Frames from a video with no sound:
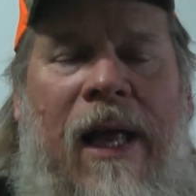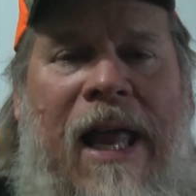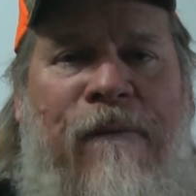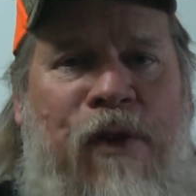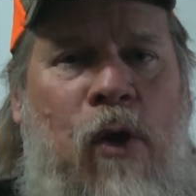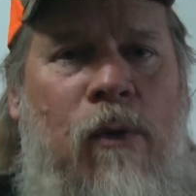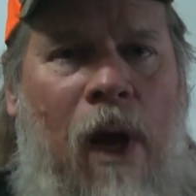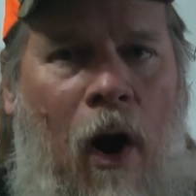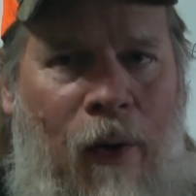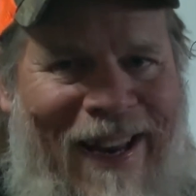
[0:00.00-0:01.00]
If you
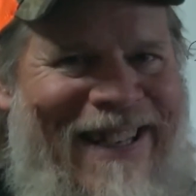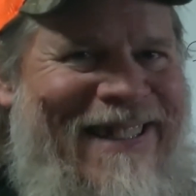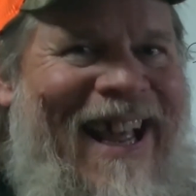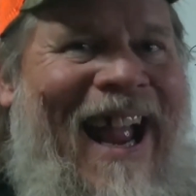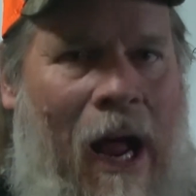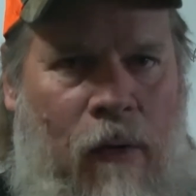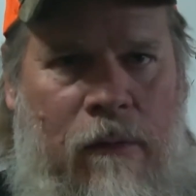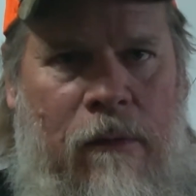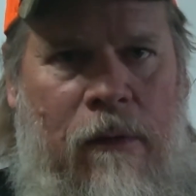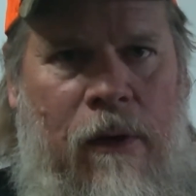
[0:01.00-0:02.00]
are in
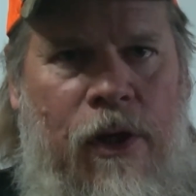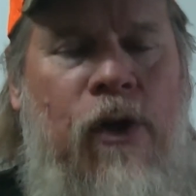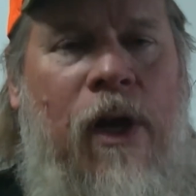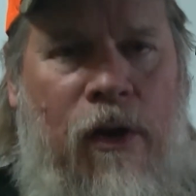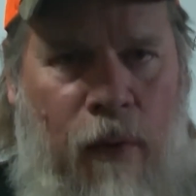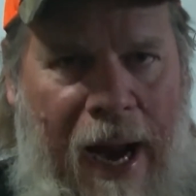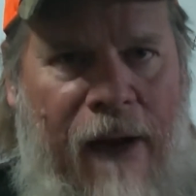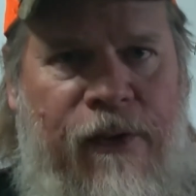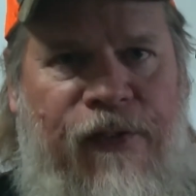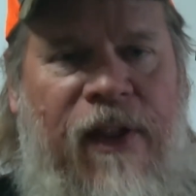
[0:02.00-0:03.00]
doubt, you can
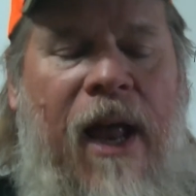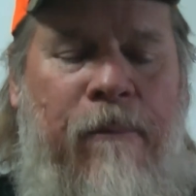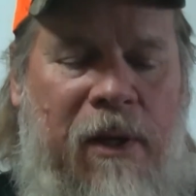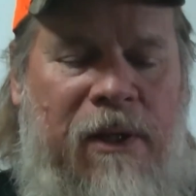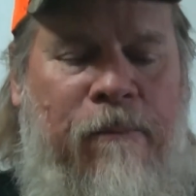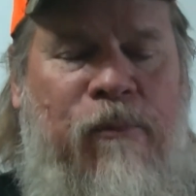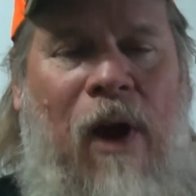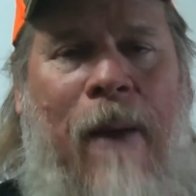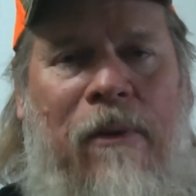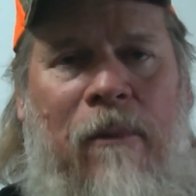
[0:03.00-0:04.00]
crowd the set, put the
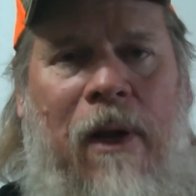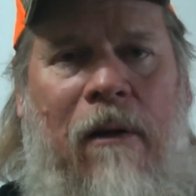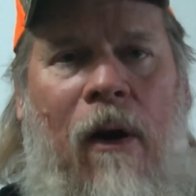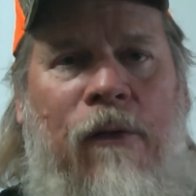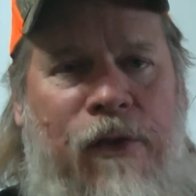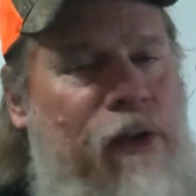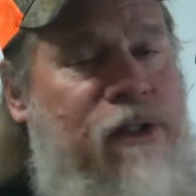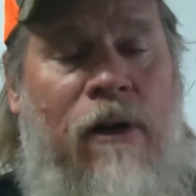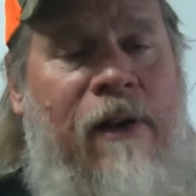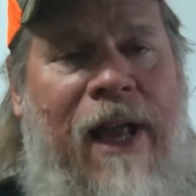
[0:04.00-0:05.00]
trap a little bit closer, you'll
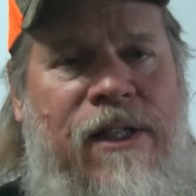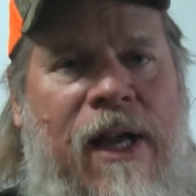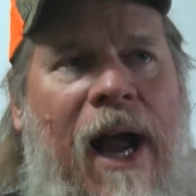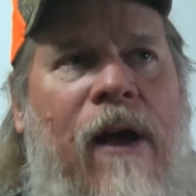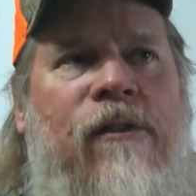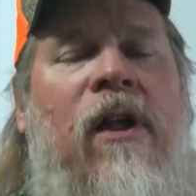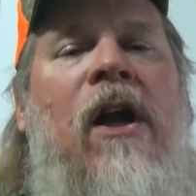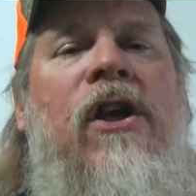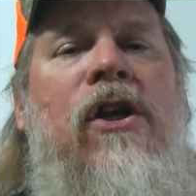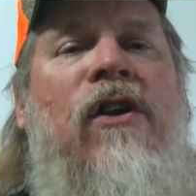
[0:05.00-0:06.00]
still catch coyotes.
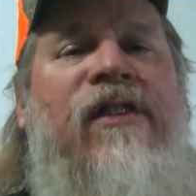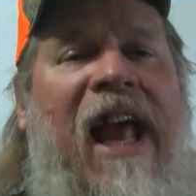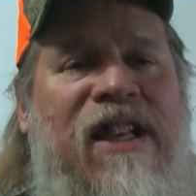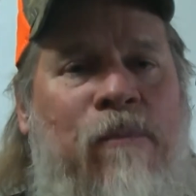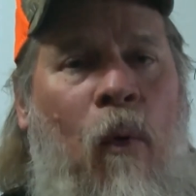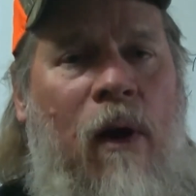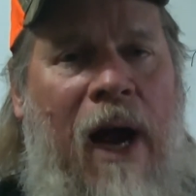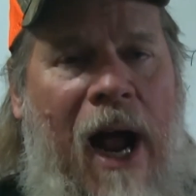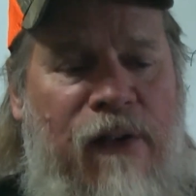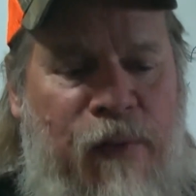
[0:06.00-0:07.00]
You'll just catch more
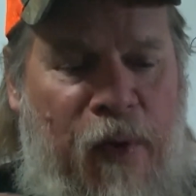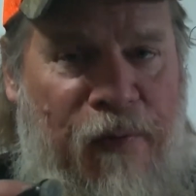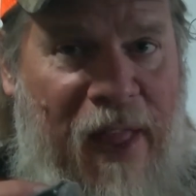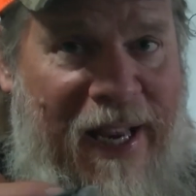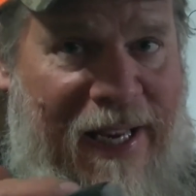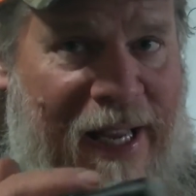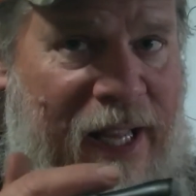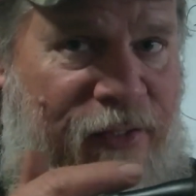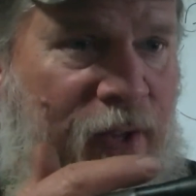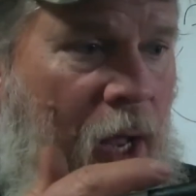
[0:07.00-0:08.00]
coyotes if you think that
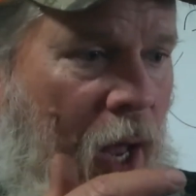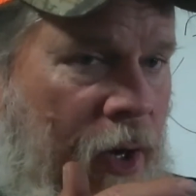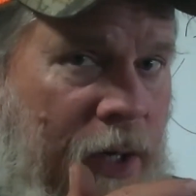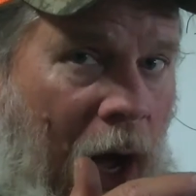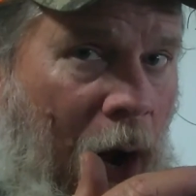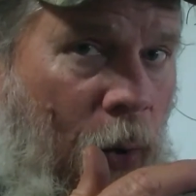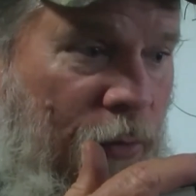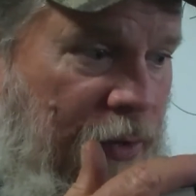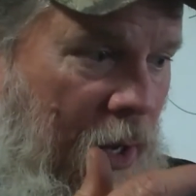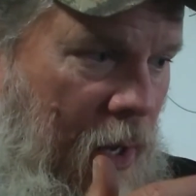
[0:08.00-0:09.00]
his
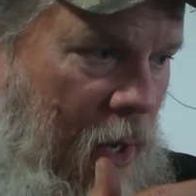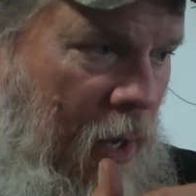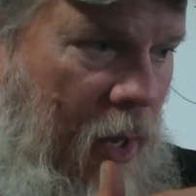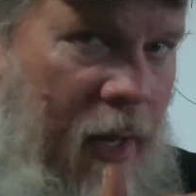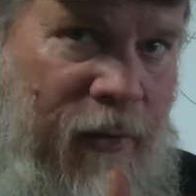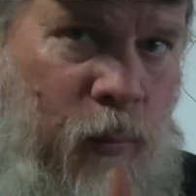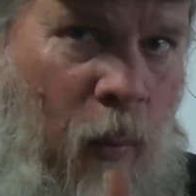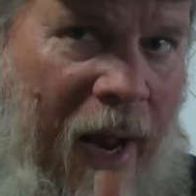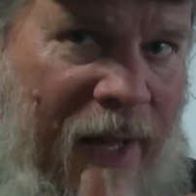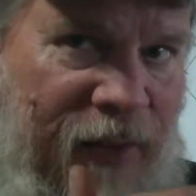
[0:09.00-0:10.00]
nose, his
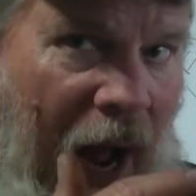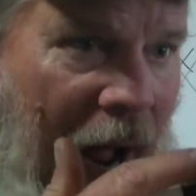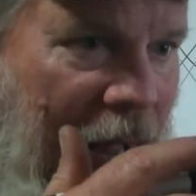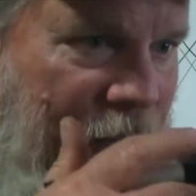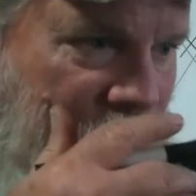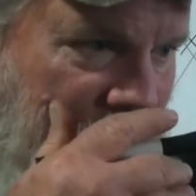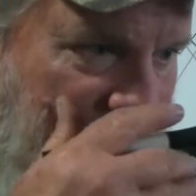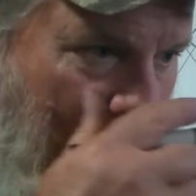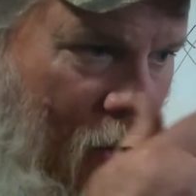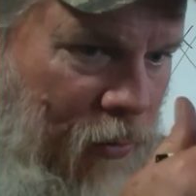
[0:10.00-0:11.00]
eyes and his
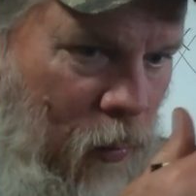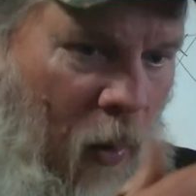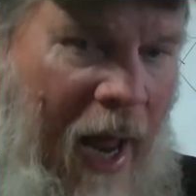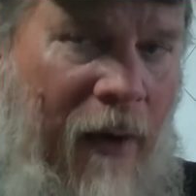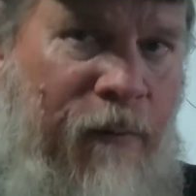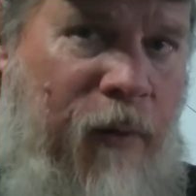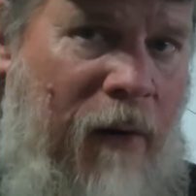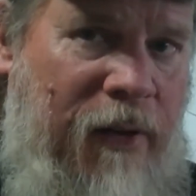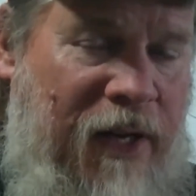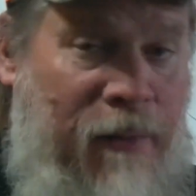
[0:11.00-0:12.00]
nose are way out in
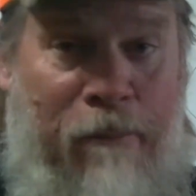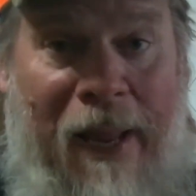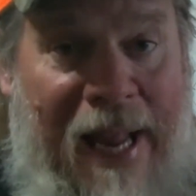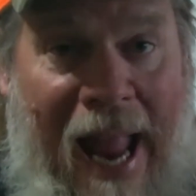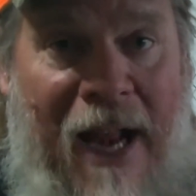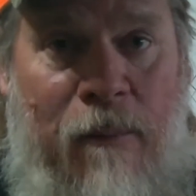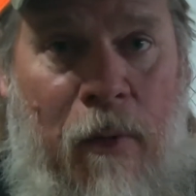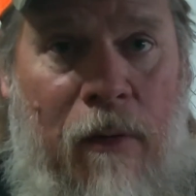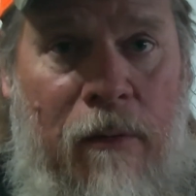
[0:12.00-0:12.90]
front of it. He's a big animal.